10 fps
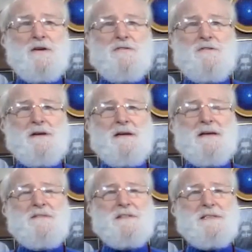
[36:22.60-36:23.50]
she
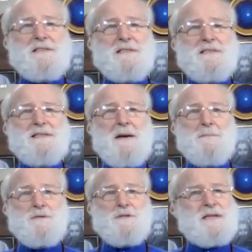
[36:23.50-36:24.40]
gives us
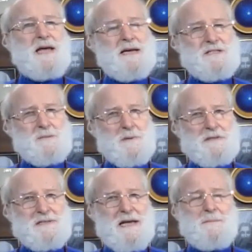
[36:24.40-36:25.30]
examples, tangible
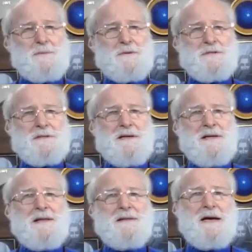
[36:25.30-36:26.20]
examples,
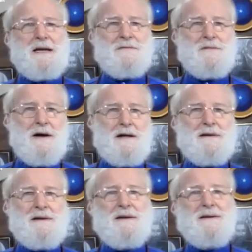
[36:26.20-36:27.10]
that of
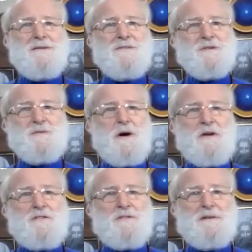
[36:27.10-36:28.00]
Gandhi and George
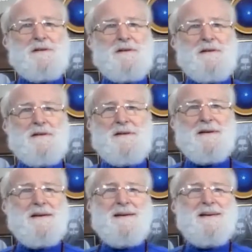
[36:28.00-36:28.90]
Washington
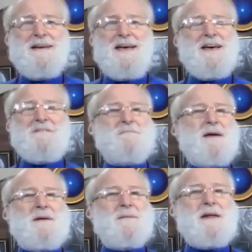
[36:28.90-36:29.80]
and
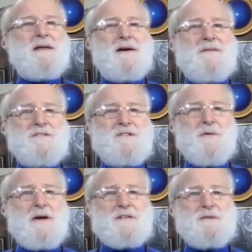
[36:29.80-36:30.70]
many, many others,
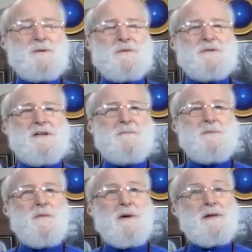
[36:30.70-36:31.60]
great souls that have
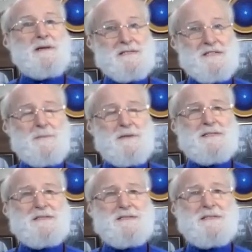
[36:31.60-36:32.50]
been willing in some
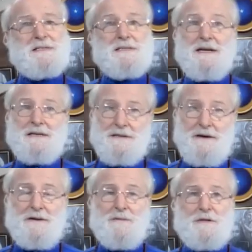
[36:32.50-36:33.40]
instances, as
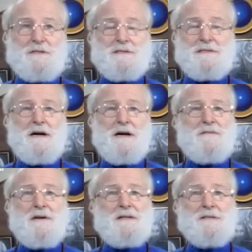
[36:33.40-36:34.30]
Gandhi was, to
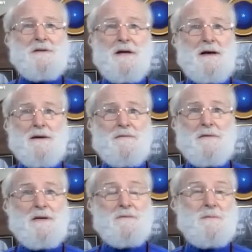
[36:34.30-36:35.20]
sacrifice their lives.
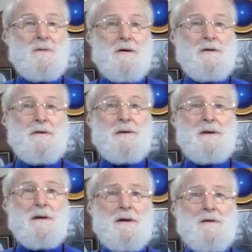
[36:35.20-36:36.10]
He was martyred
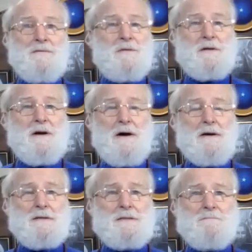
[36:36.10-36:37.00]
for the
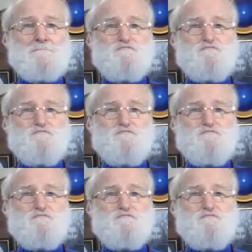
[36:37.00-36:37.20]
cause,